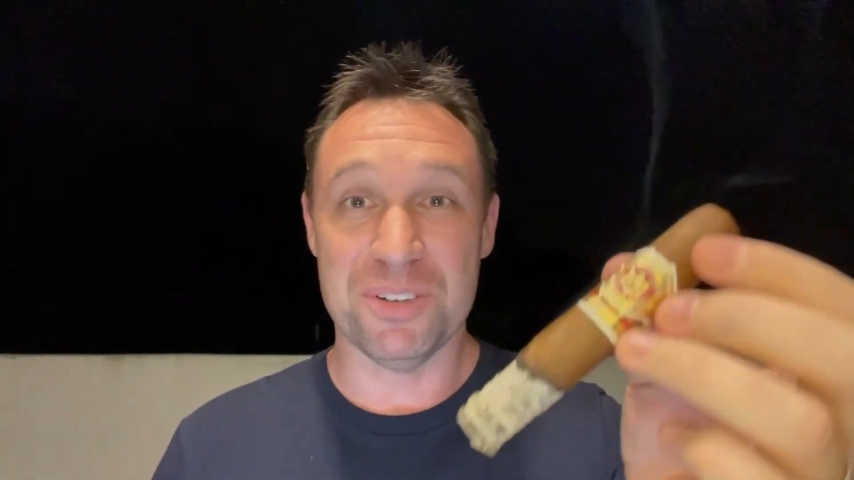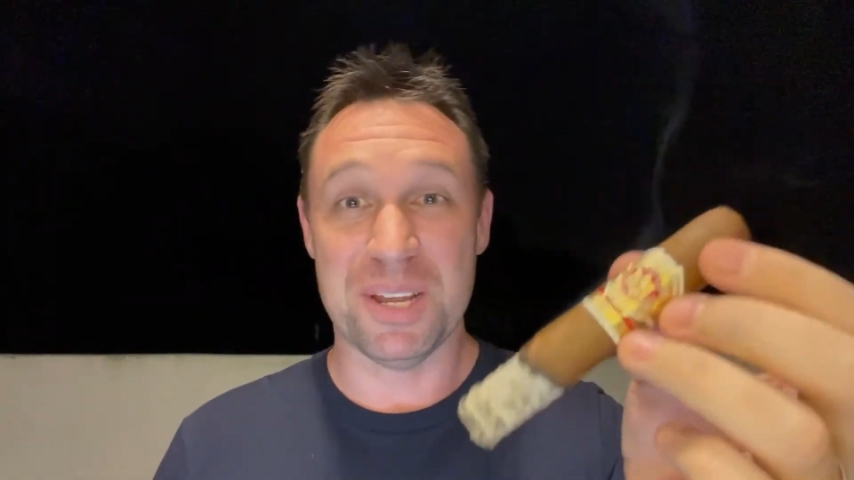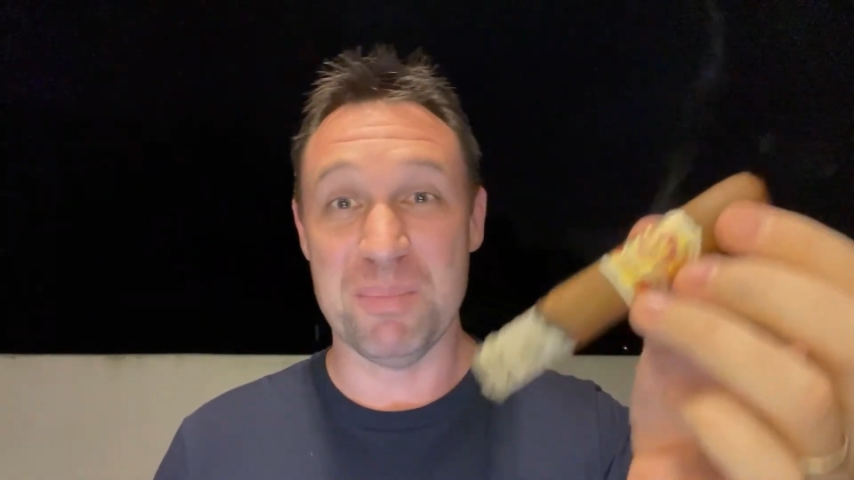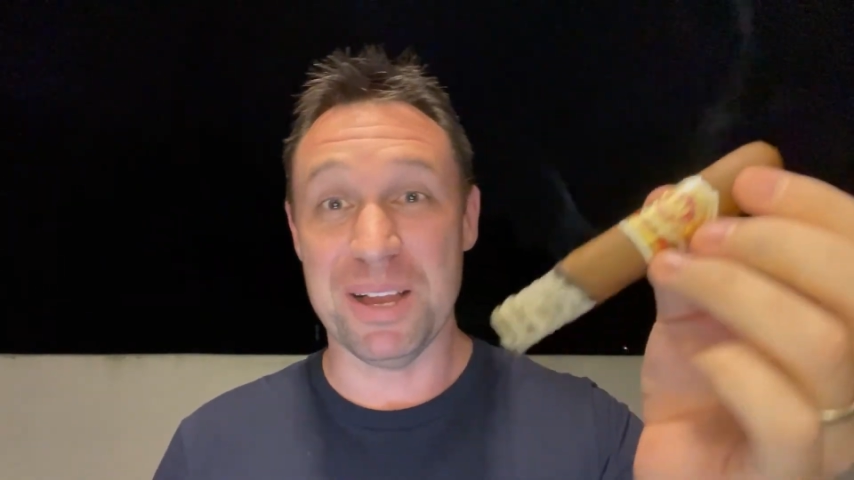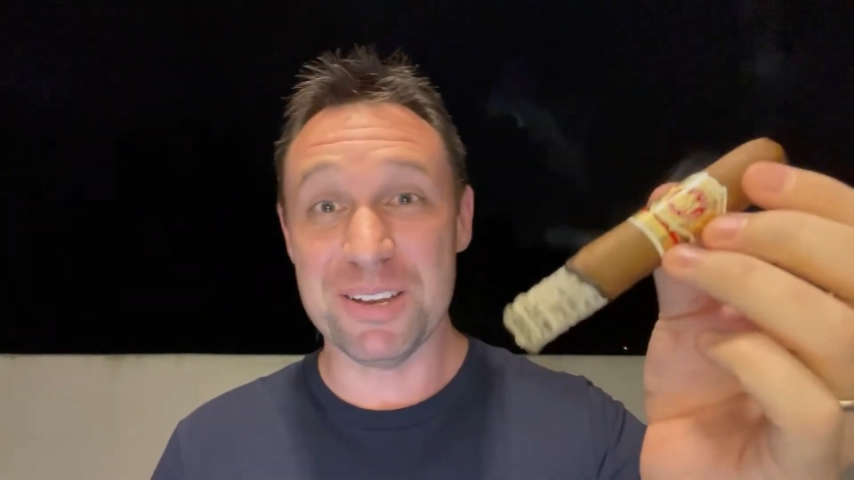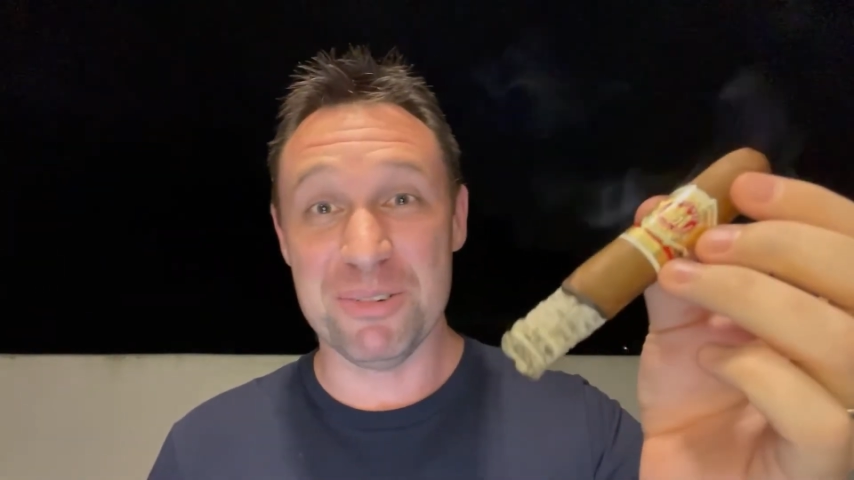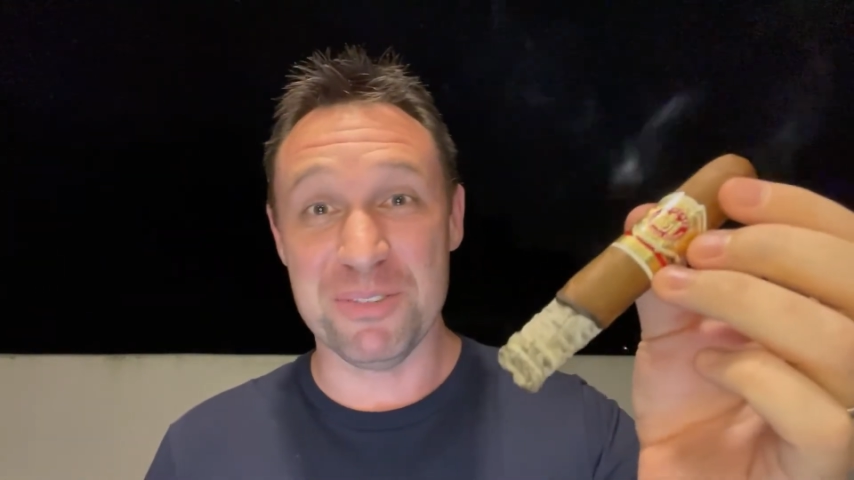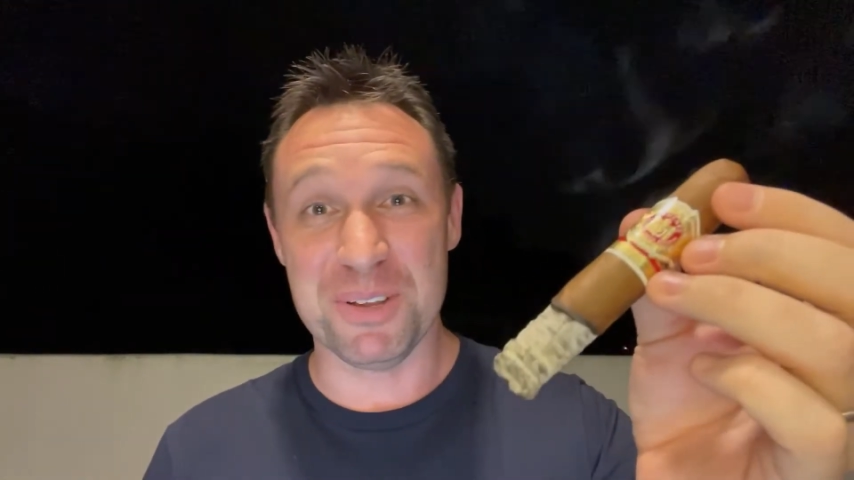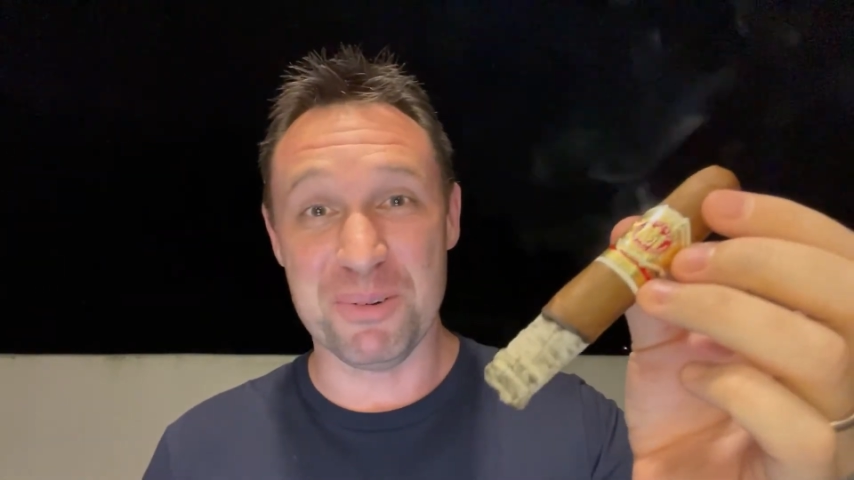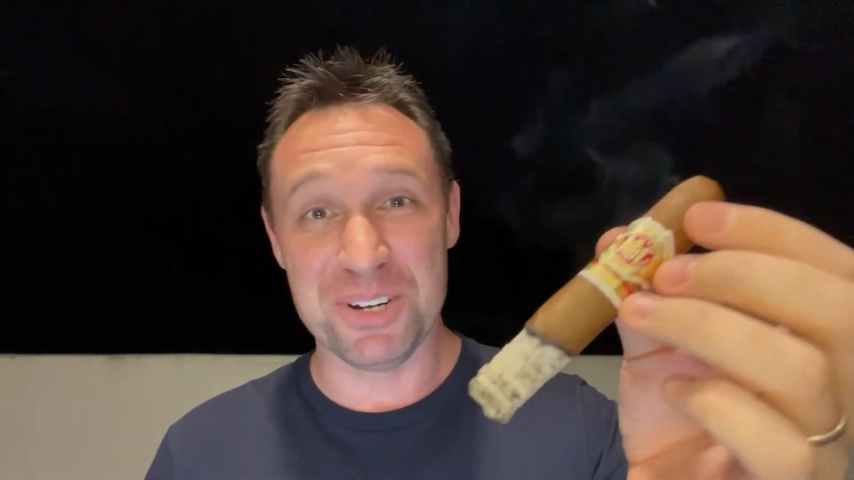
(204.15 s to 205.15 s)
Jose Blanco,
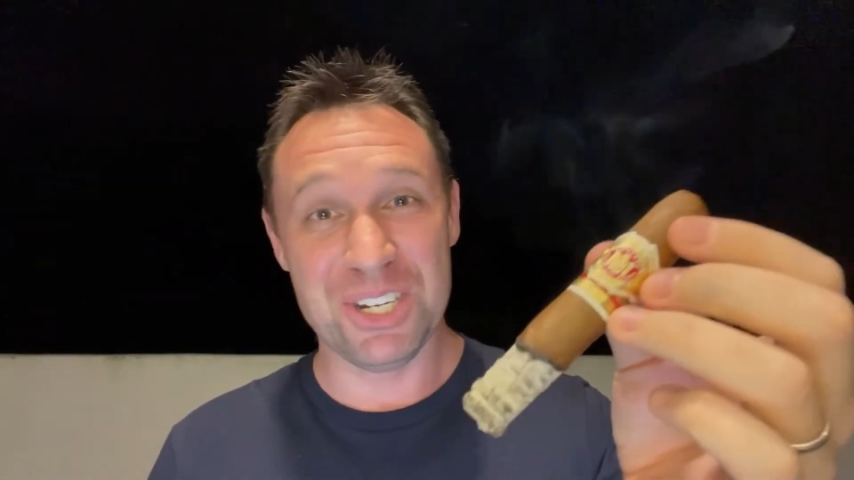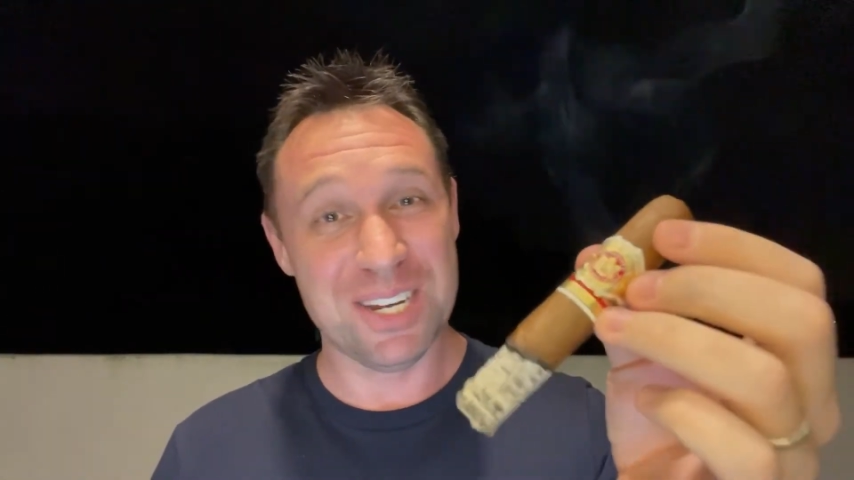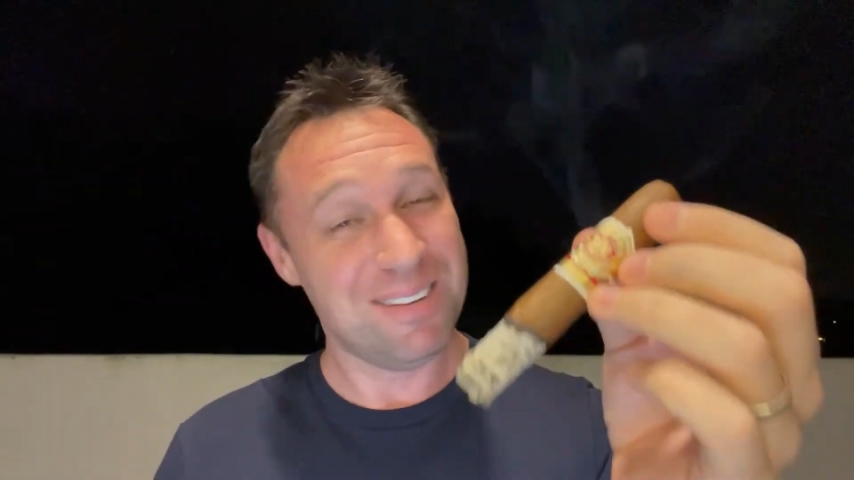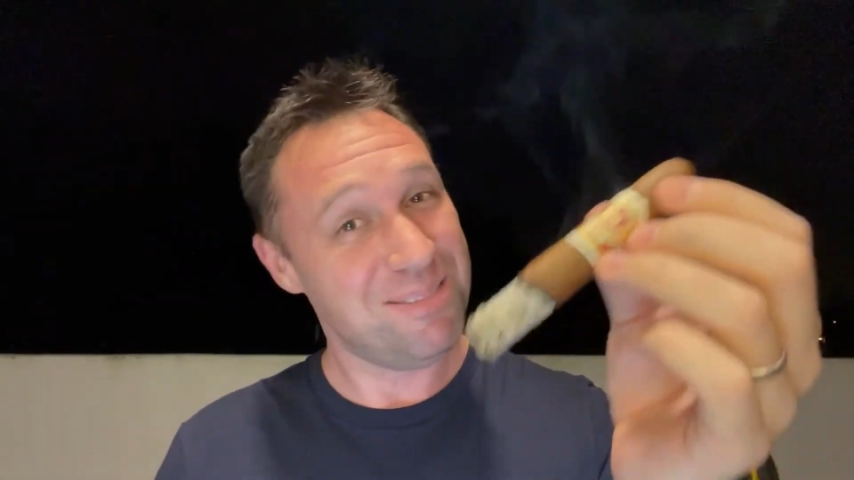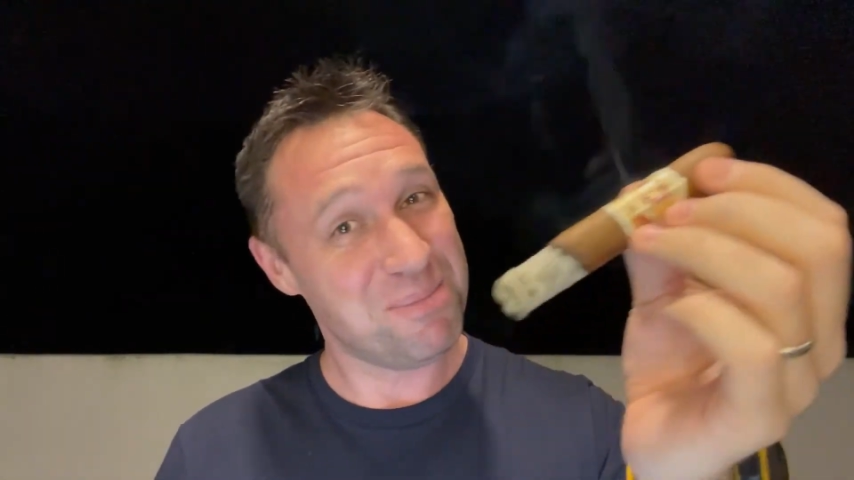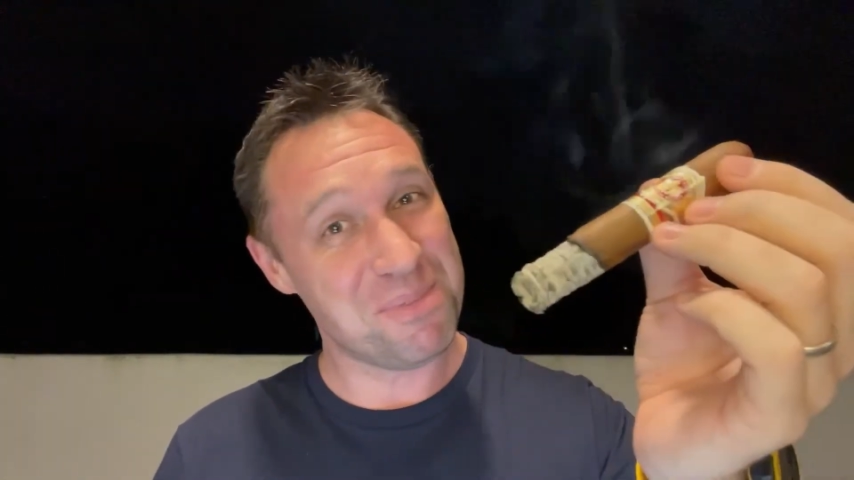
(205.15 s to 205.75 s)
if you're watching,